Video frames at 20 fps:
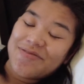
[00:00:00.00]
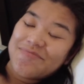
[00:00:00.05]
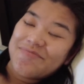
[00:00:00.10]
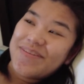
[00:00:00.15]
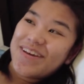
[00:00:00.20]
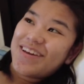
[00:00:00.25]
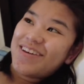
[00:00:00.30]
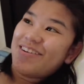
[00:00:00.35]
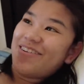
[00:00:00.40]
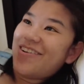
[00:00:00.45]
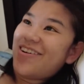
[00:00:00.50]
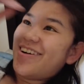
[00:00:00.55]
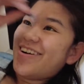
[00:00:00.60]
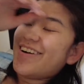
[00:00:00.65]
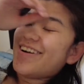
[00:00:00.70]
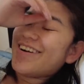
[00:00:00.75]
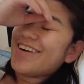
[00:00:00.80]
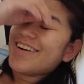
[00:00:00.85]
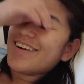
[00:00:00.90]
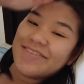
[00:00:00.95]
from my
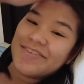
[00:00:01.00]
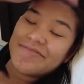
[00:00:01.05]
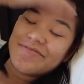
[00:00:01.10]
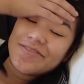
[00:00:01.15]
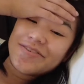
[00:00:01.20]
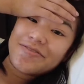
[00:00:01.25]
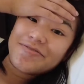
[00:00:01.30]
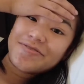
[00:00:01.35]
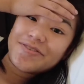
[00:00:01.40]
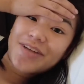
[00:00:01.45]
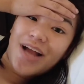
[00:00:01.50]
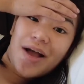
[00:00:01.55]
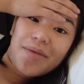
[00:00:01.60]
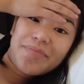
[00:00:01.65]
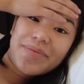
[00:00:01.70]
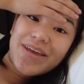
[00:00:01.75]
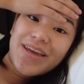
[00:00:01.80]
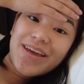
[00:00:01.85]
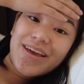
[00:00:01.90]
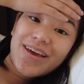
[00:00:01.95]
car. Don't have to go
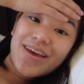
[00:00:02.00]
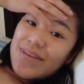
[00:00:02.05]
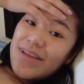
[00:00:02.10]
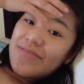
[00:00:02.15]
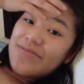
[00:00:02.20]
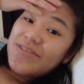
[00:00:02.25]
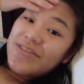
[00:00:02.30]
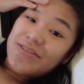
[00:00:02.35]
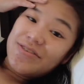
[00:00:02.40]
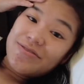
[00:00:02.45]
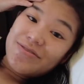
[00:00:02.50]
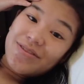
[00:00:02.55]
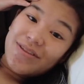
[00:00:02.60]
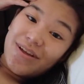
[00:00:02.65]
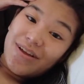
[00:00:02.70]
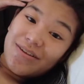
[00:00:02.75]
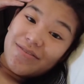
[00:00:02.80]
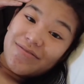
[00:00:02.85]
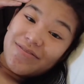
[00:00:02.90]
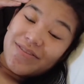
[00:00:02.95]
shopping. I have to do a lot of